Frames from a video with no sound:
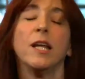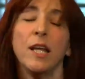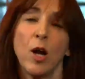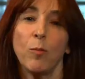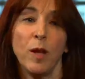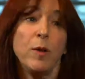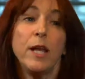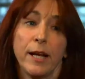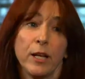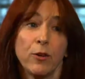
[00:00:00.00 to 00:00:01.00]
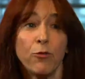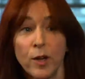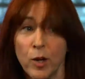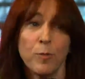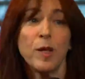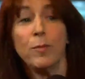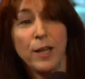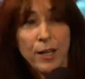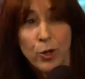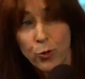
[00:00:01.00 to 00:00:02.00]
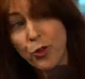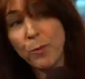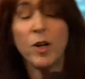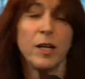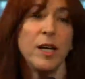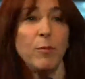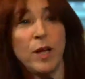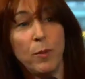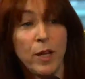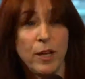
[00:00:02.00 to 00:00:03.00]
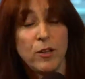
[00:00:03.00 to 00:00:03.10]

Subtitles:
maybe he had an affair, maybe he used the money, maybe he